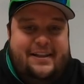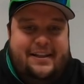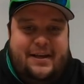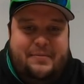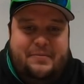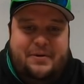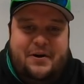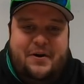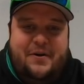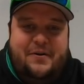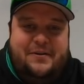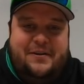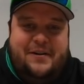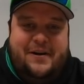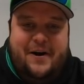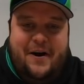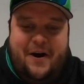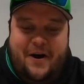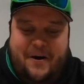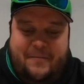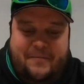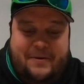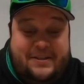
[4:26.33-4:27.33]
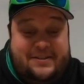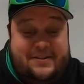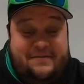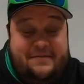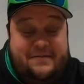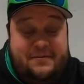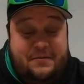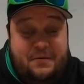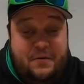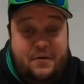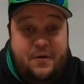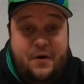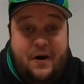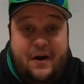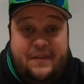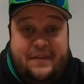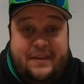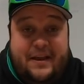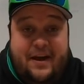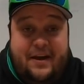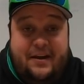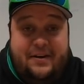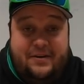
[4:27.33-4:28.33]
Let me know in the comments if you
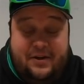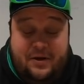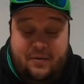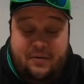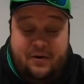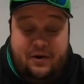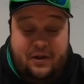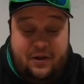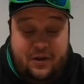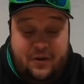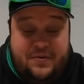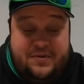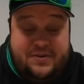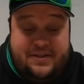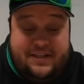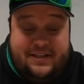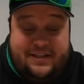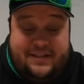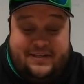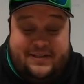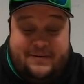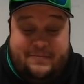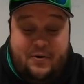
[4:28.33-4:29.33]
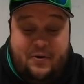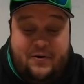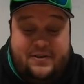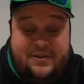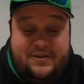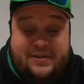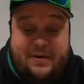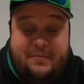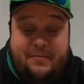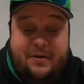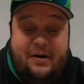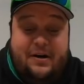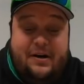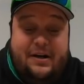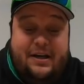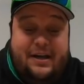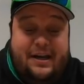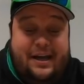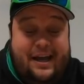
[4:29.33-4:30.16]
thought that you were close on the Tim Hortons number.